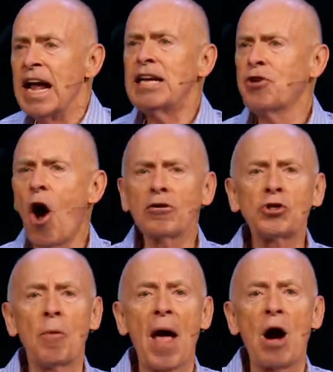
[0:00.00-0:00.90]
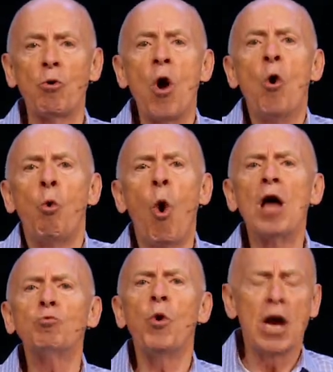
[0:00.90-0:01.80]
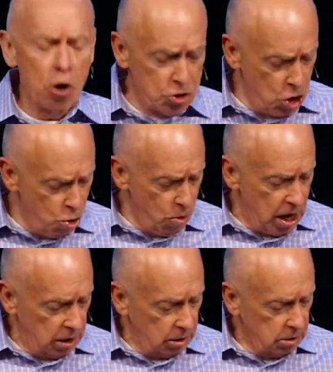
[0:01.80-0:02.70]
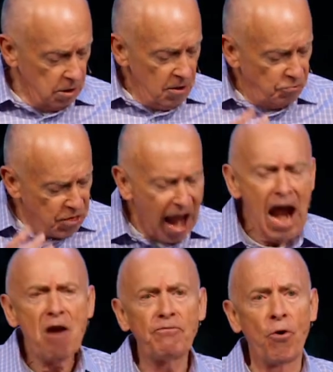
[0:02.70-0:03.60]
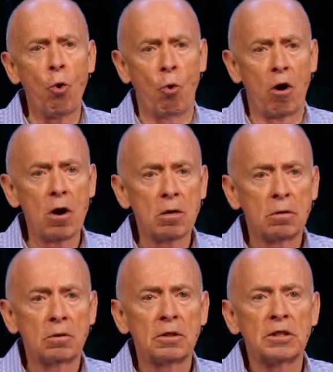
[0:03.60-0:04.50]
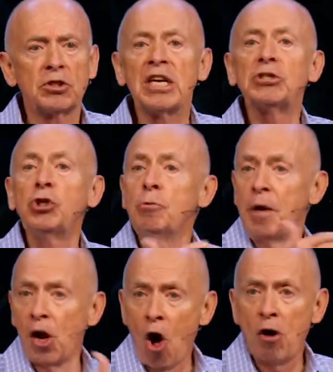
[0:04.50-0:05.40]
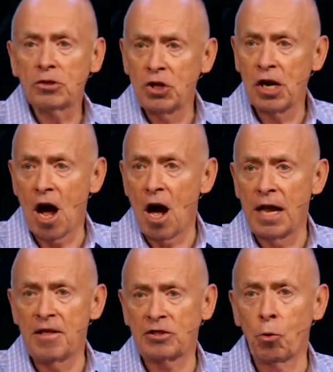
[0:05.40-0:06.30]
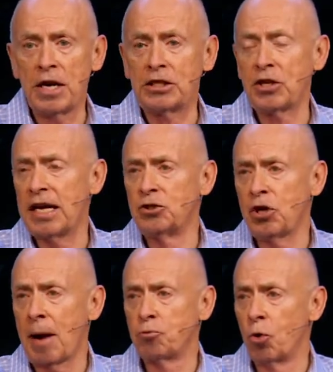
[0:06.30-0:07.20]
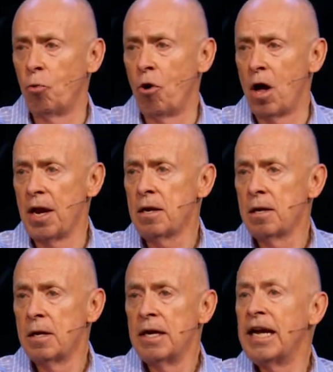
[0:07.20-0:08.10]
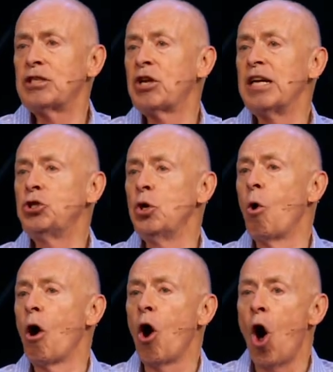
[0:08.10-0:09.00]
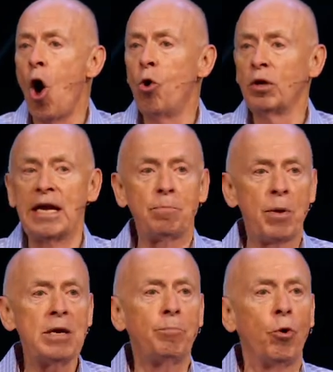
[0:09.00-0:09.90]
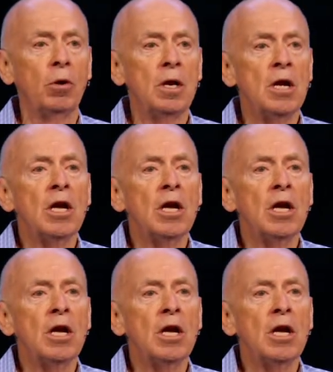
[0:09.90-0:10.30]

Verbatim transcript: He talks about what we are doing. Therefore, since you belong to God, that's what he said in chapter one, he said, You are holy people